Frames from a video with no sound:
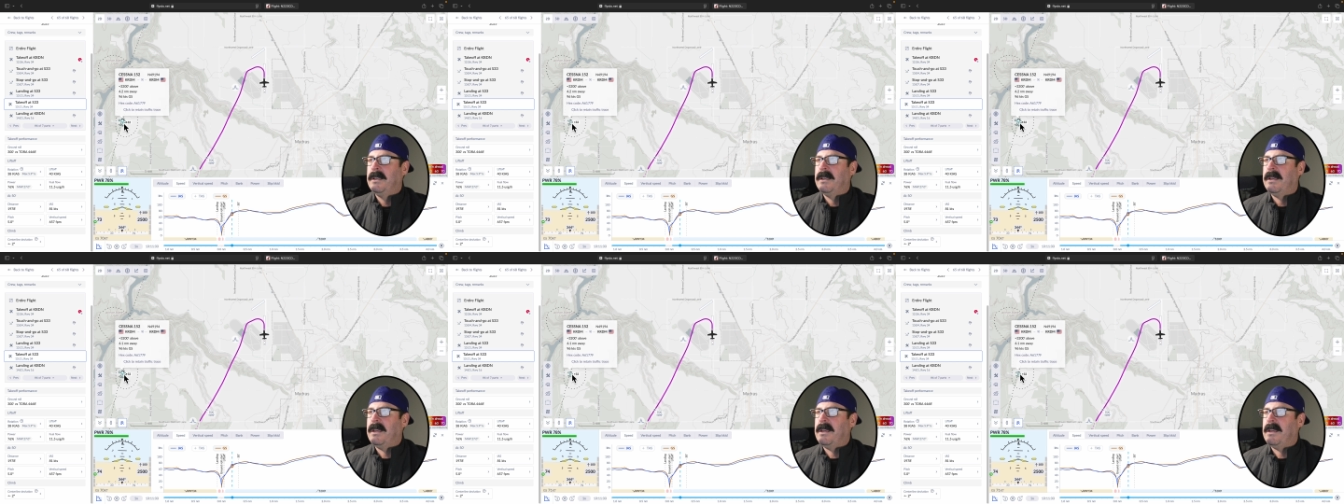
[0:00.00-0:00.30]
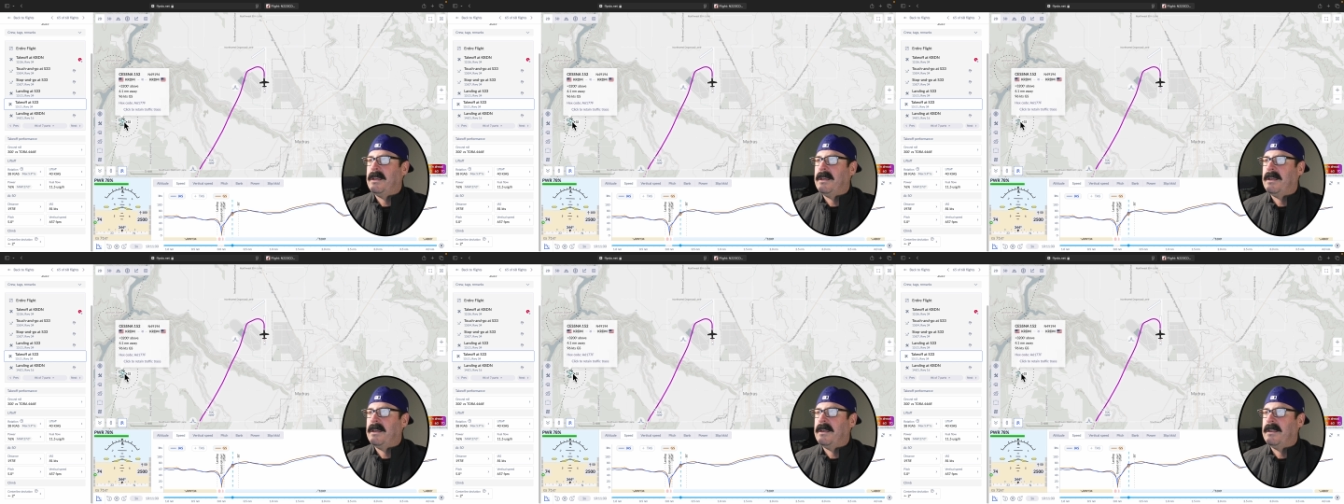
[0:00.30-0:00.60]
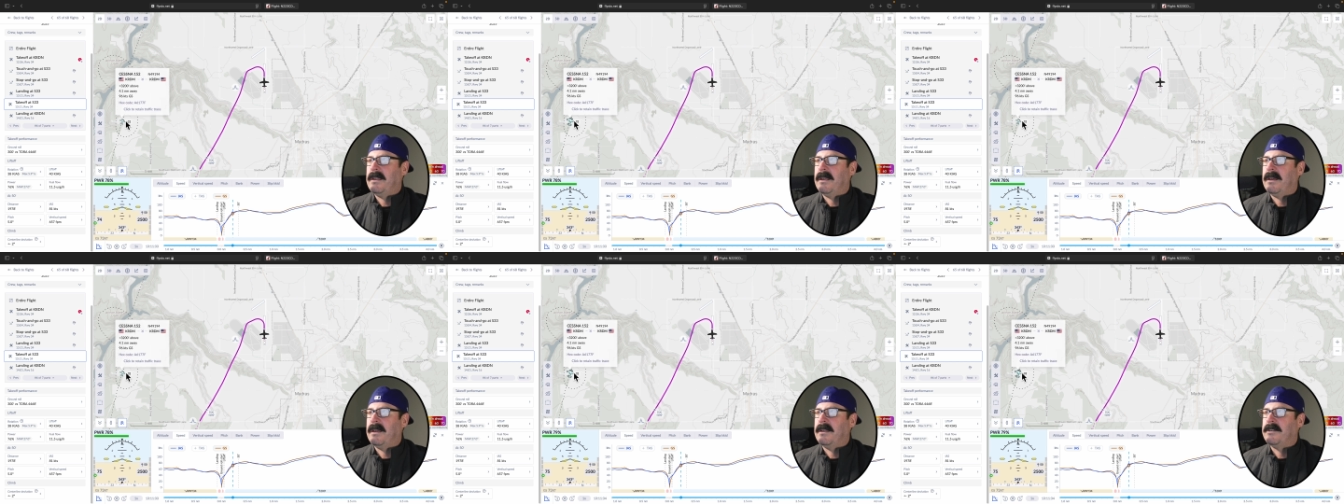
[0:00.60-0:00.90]

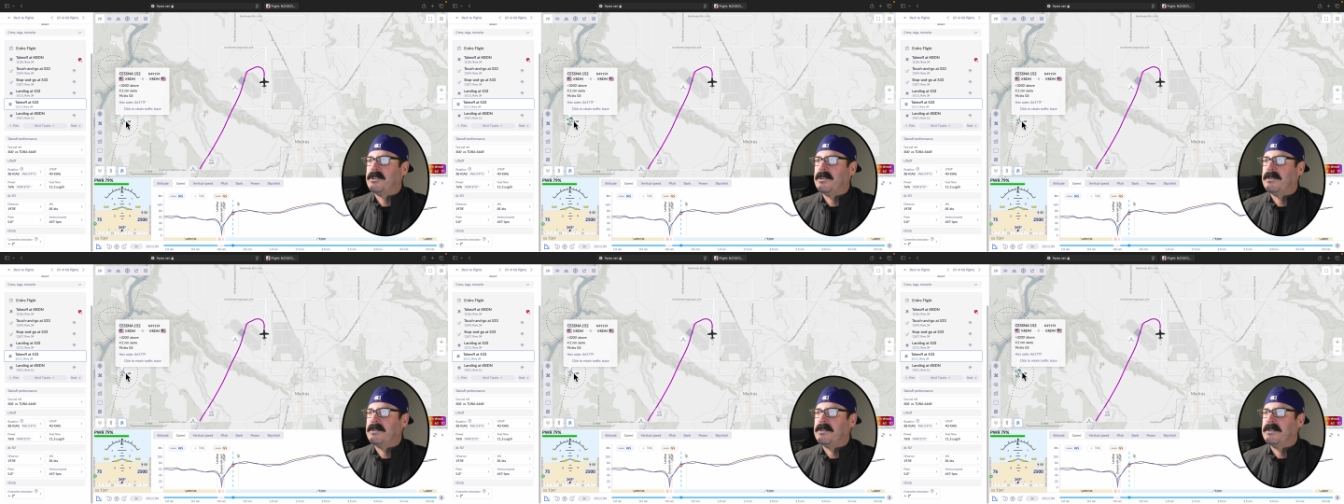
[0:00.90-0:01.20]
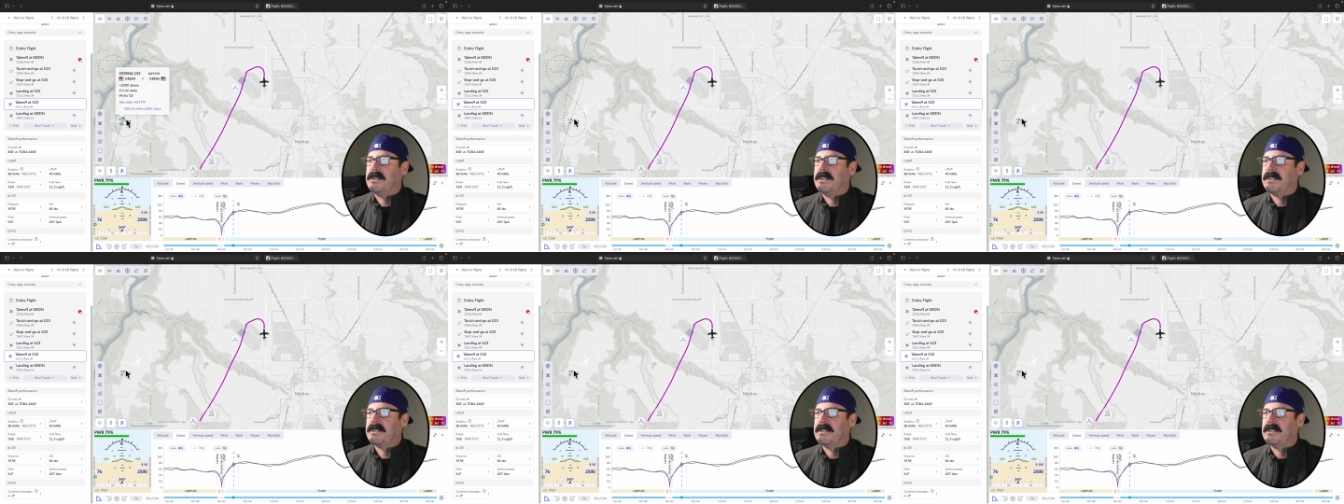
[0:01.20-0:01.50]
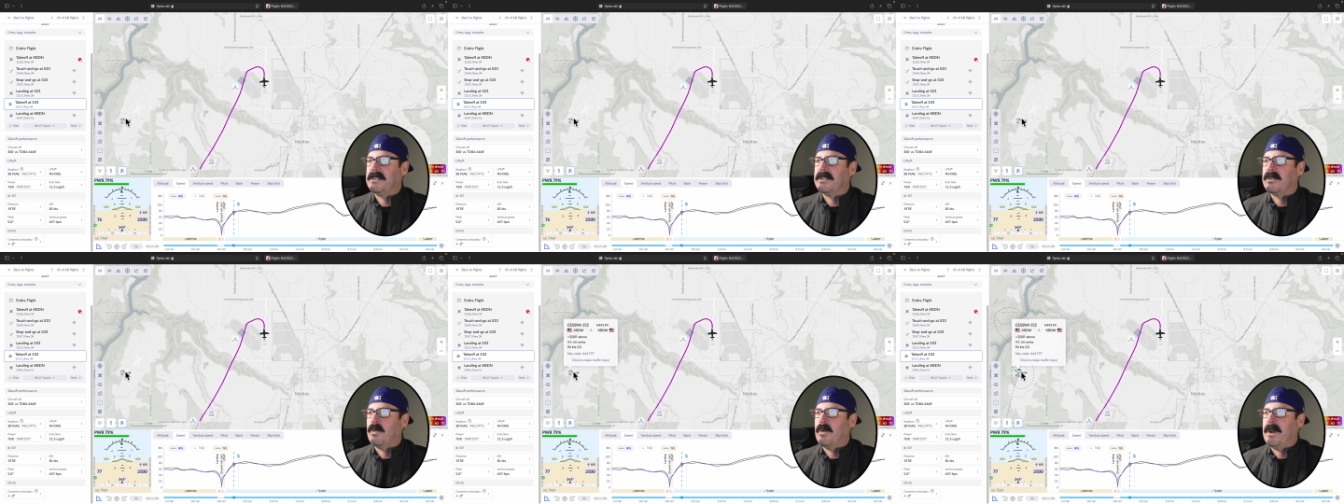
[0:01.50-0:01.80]
and uh, it shows your
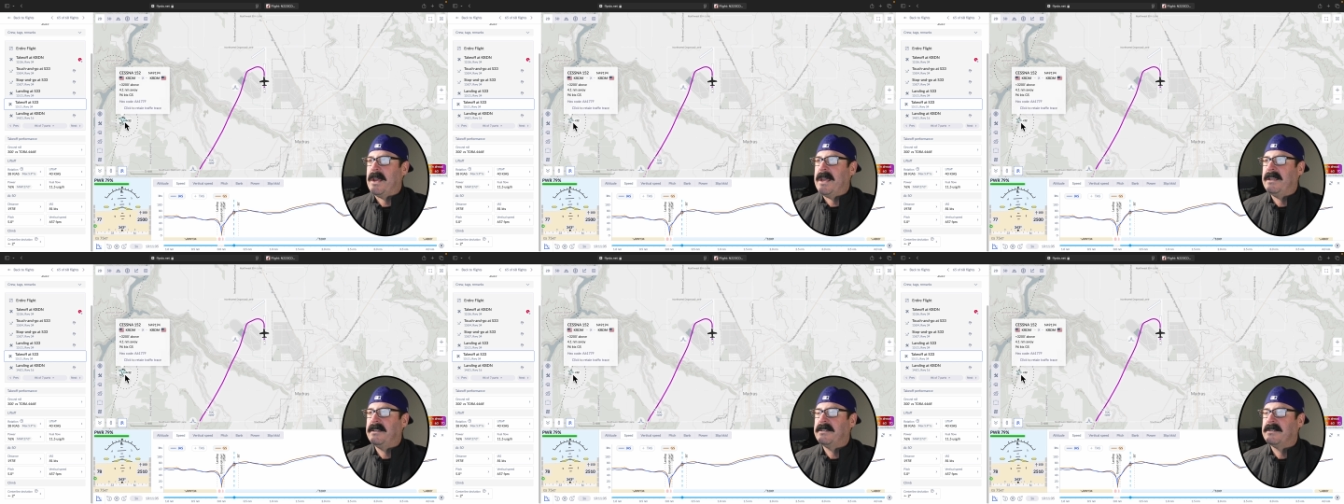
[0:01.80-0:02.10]
distance away.